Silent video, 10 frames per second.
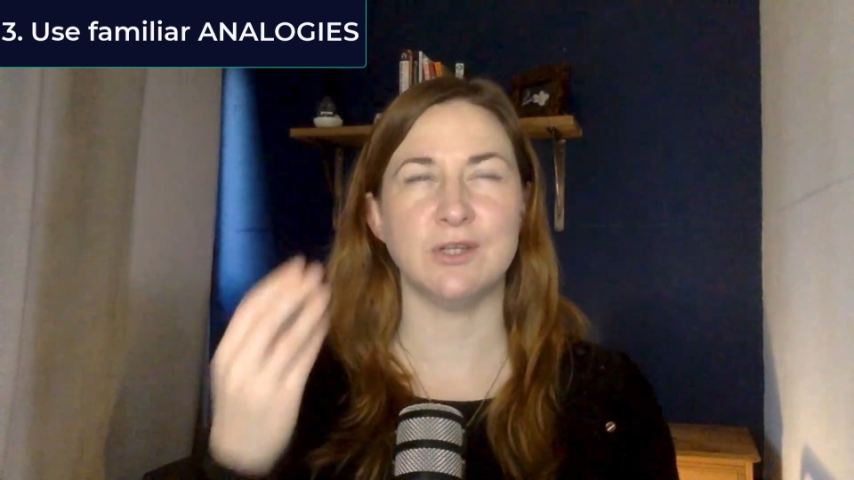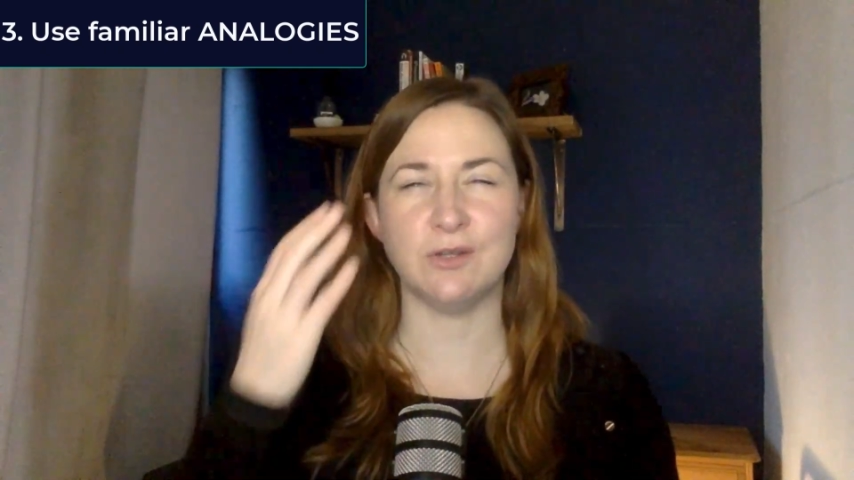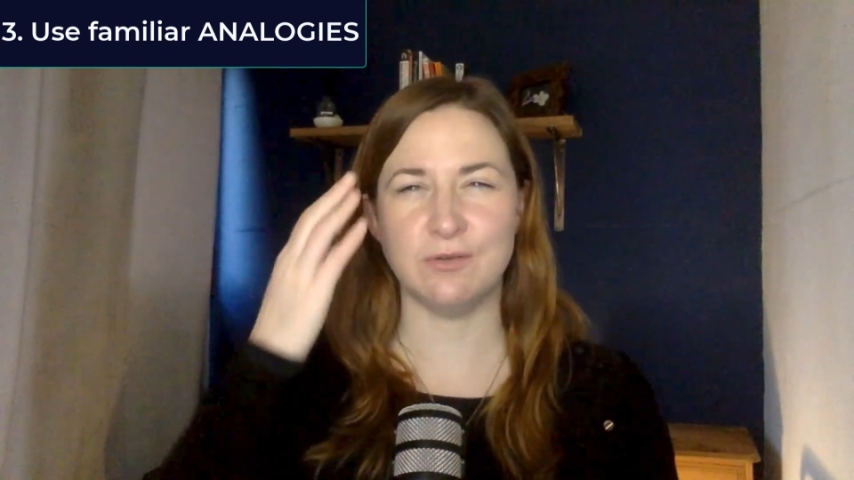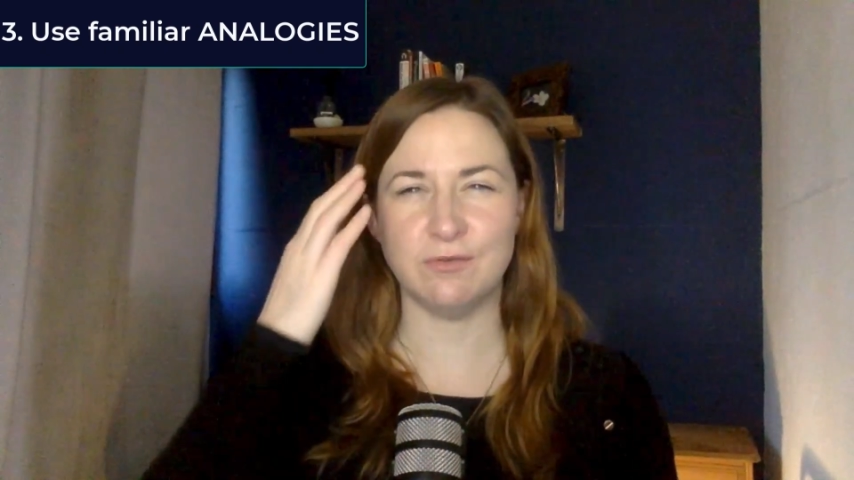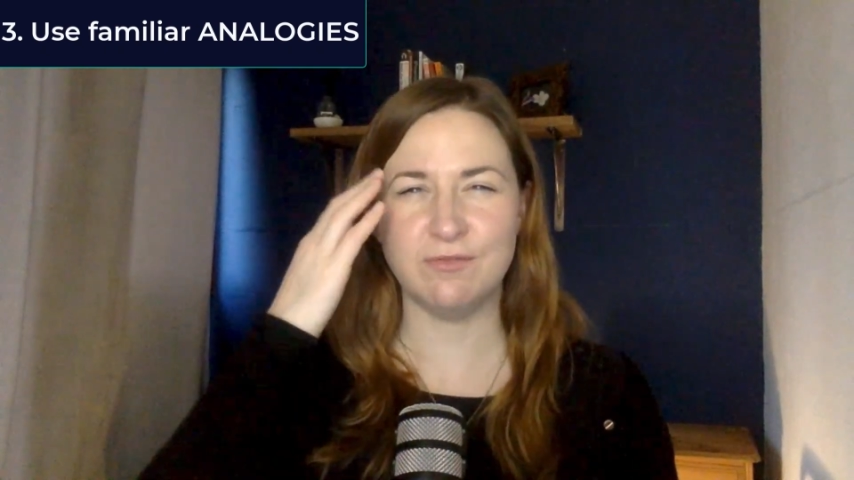
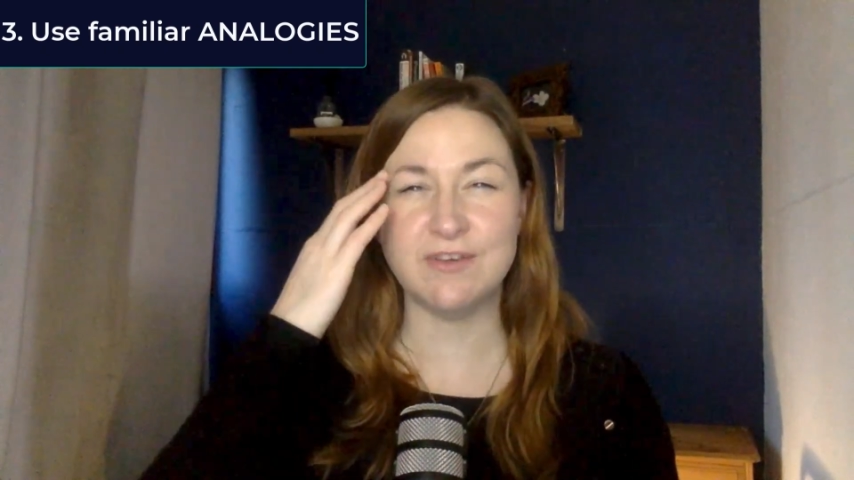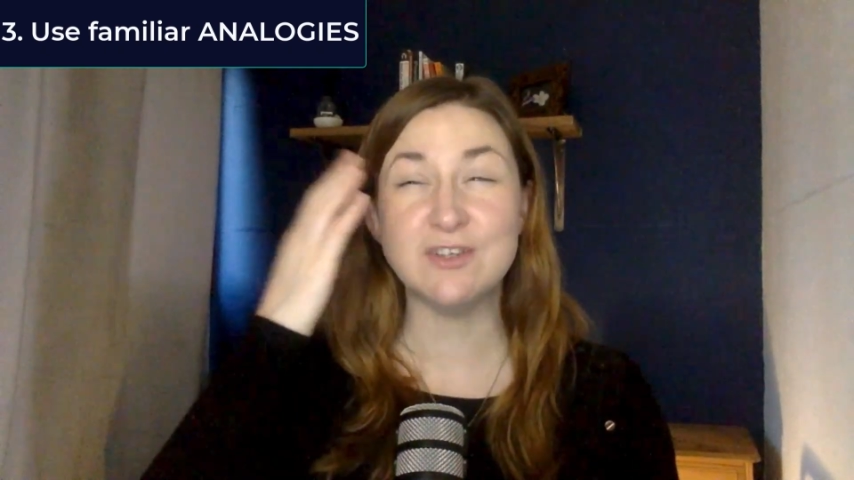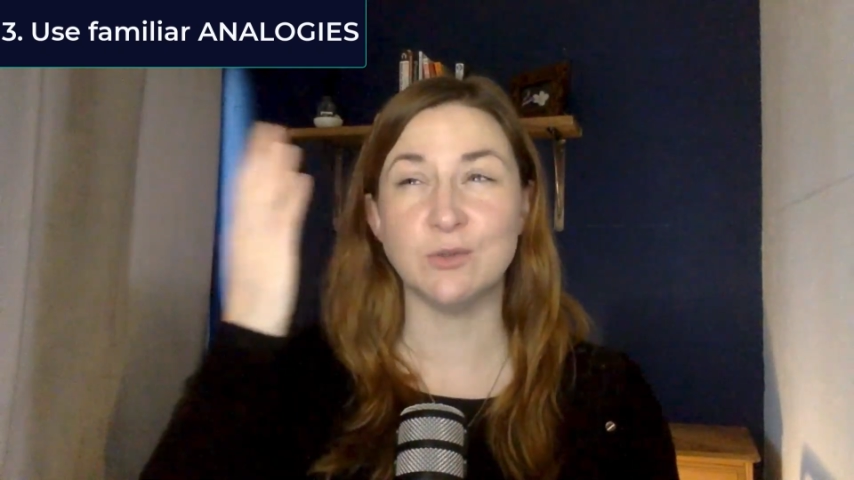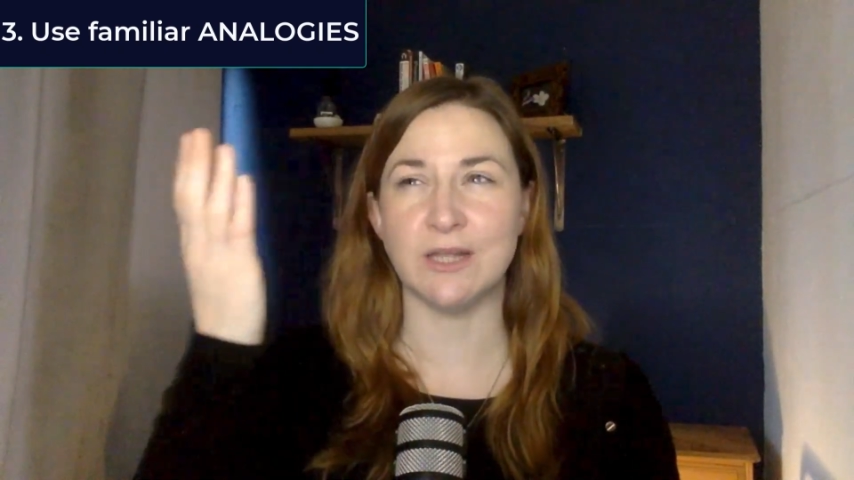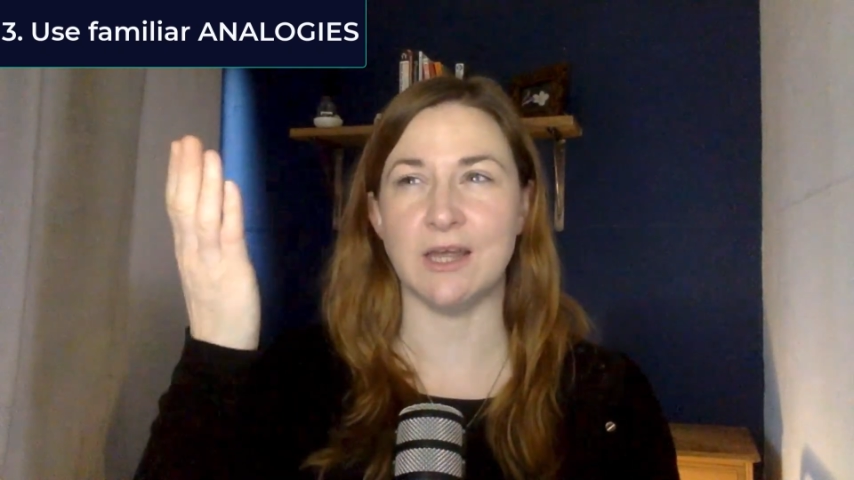to
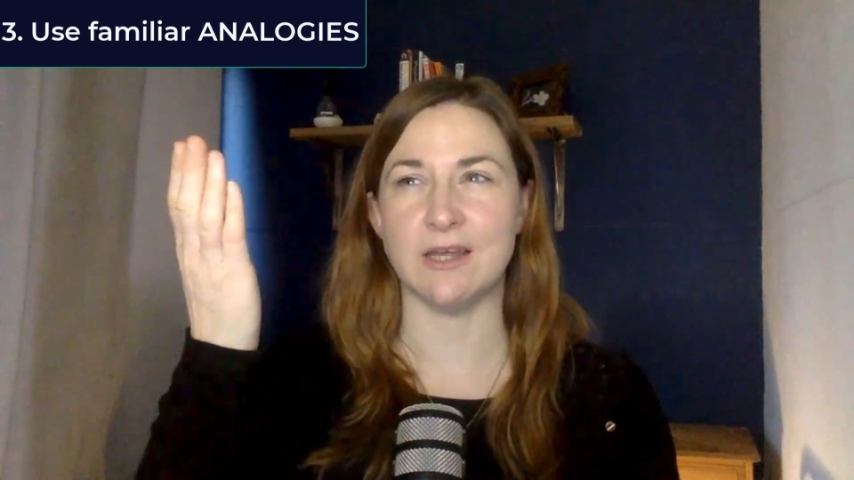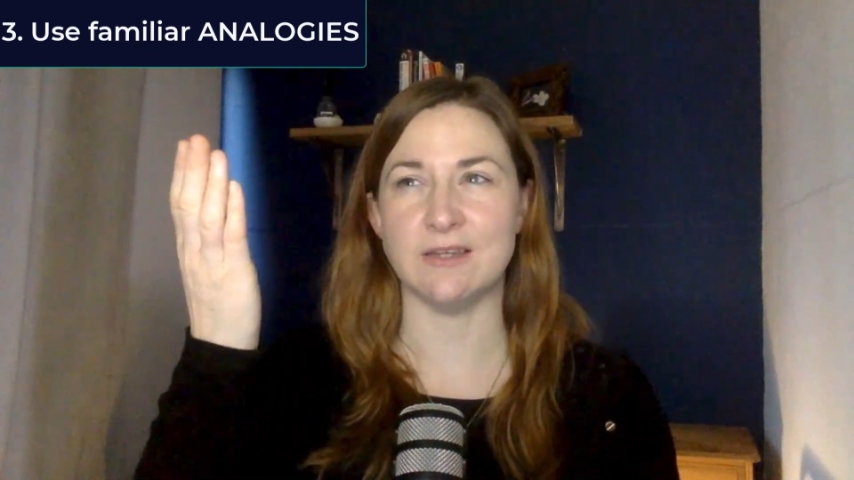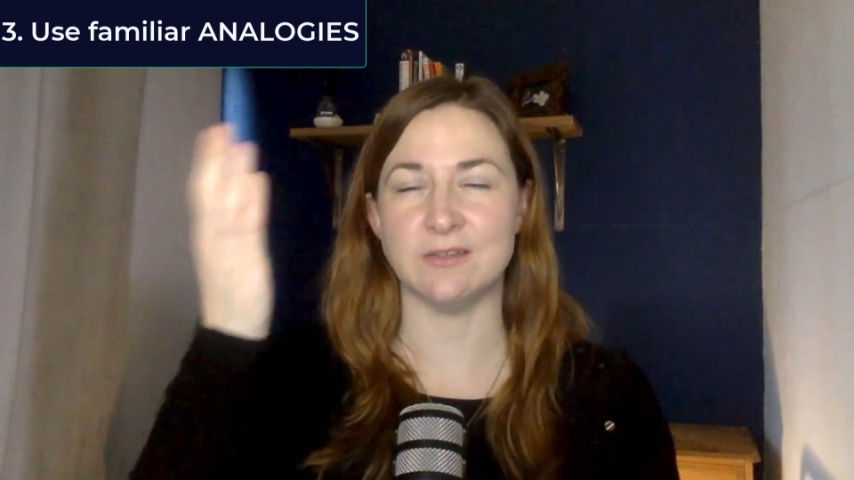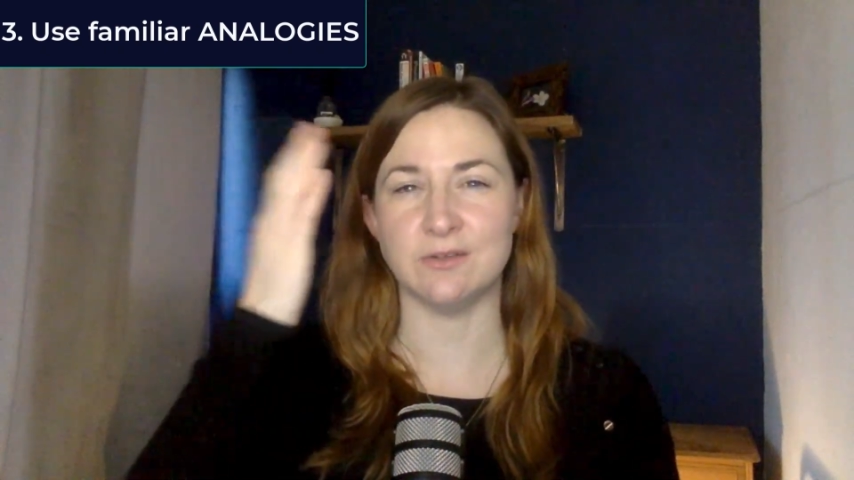visualize,